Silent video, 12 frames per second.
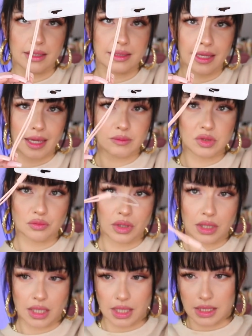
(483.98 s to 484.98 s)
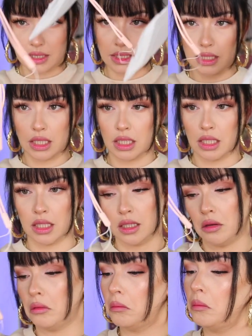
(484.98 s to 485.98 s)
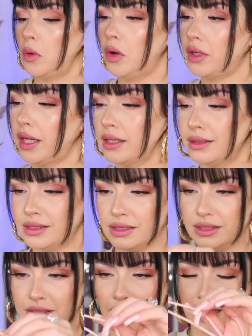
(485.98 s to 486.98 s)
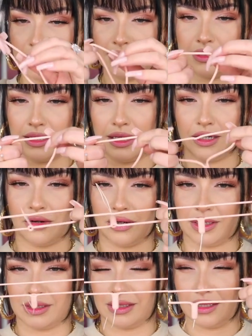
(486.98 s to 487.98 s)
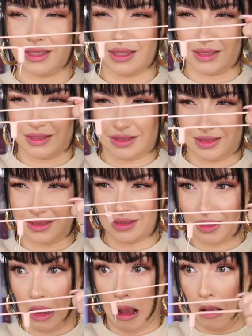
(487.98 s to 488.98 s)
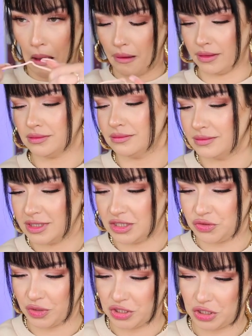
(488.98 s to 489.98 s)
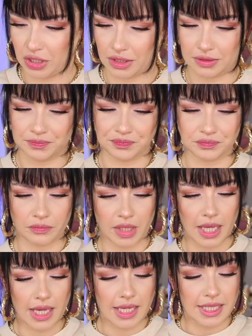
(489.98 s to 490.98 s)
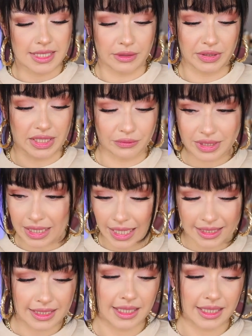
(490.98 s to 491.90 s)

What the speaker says: it came with this. Okay, this is like silicone, is stretching. So it looks like